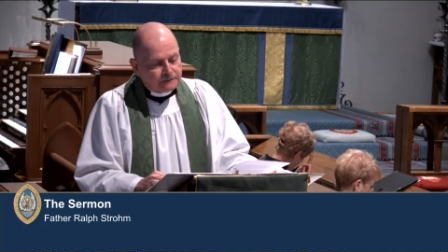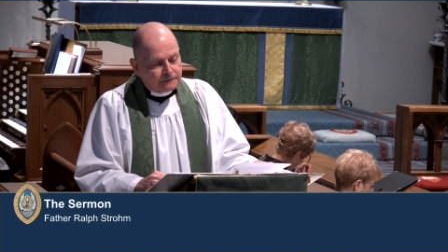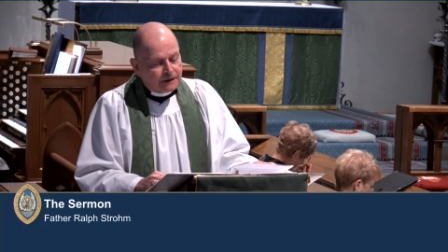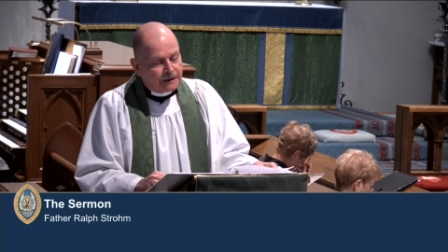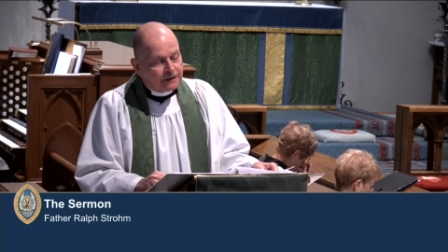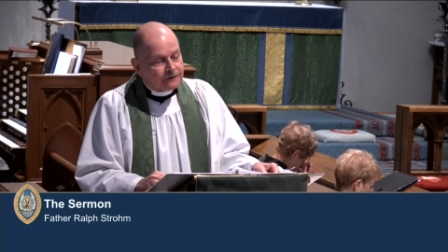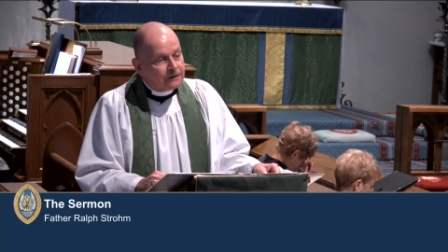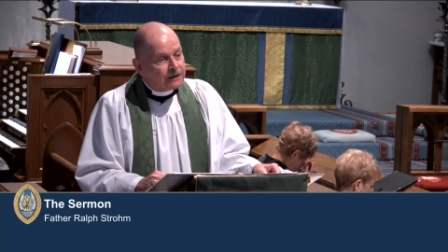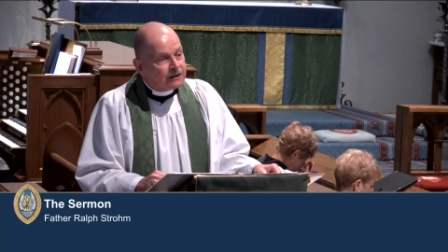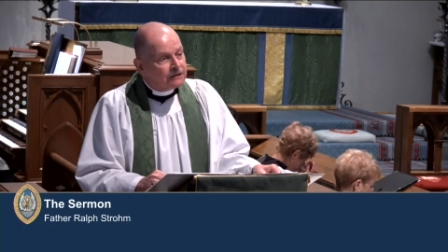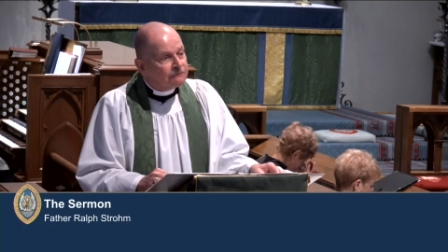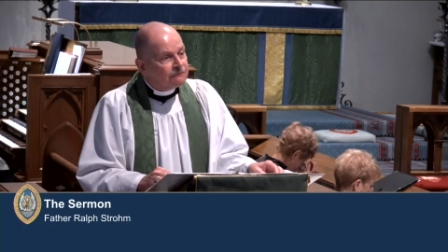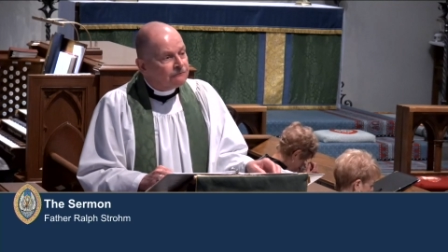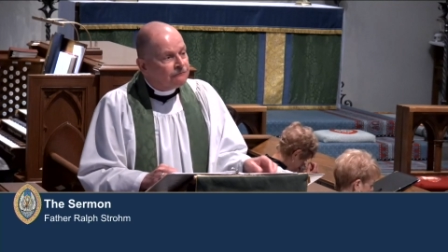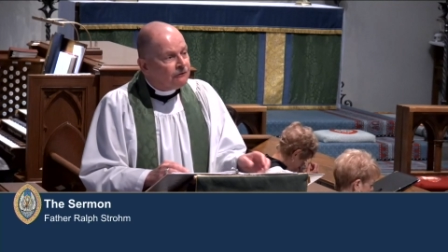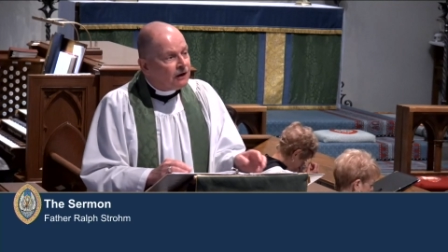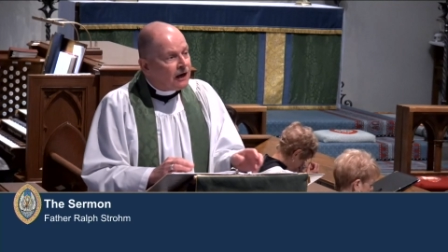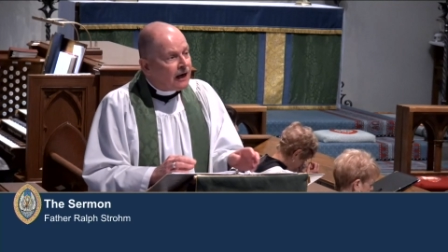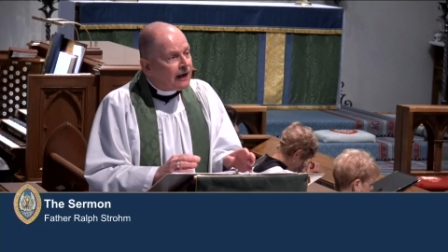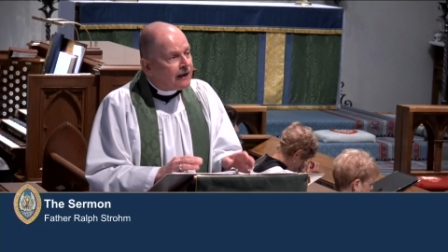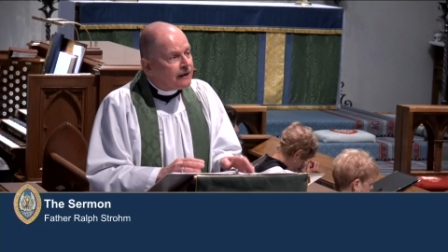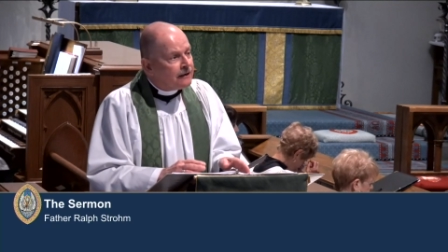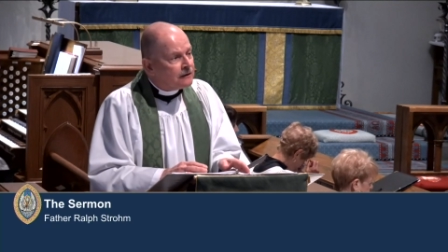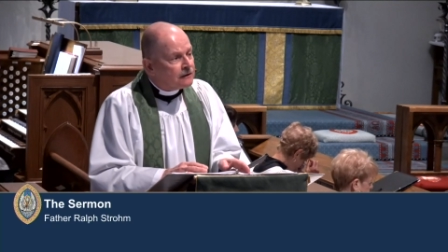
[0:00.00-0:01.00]
And then
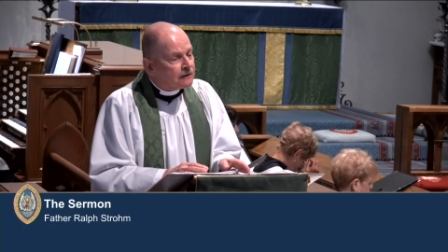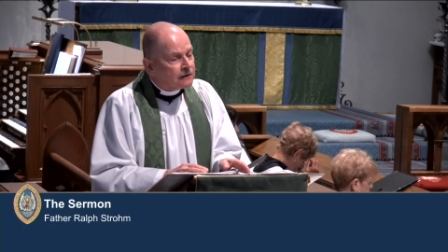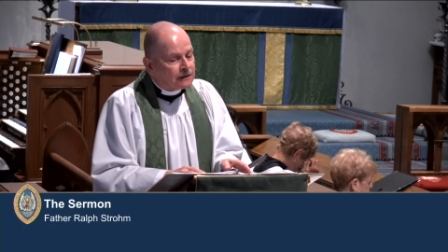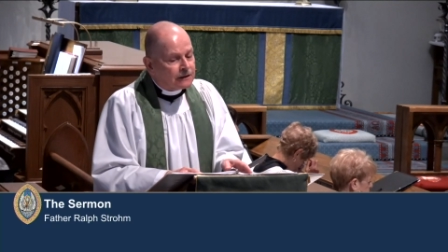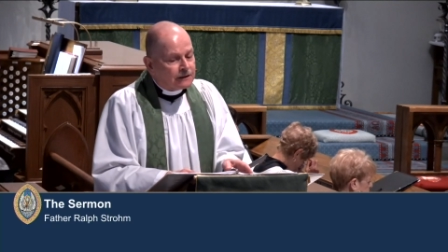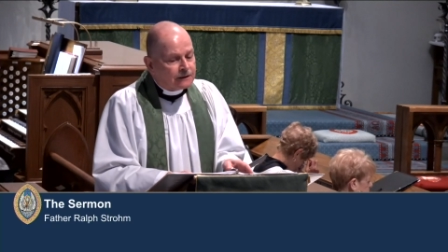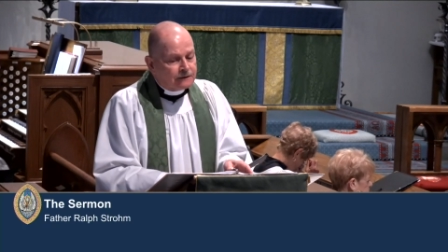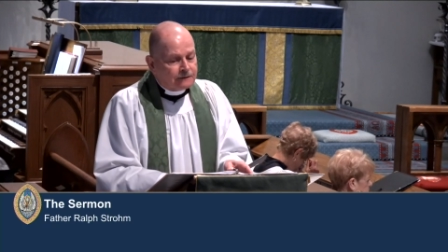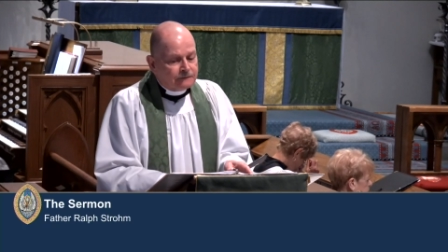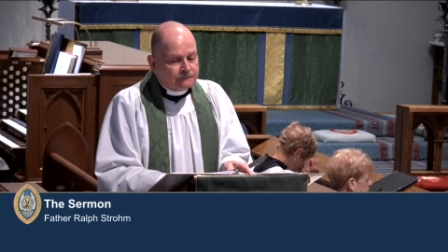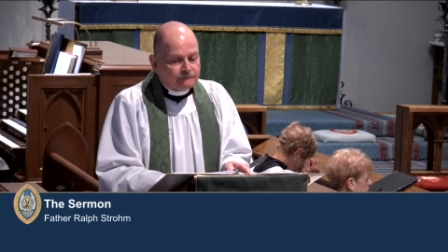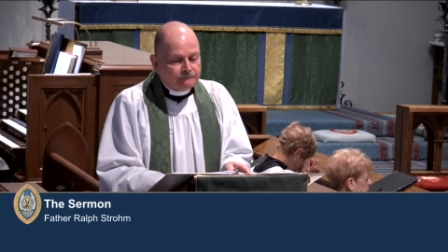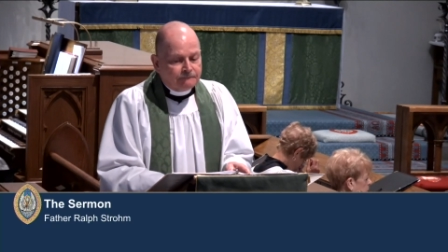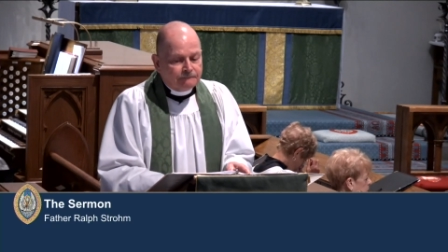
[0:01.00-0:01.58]
finally,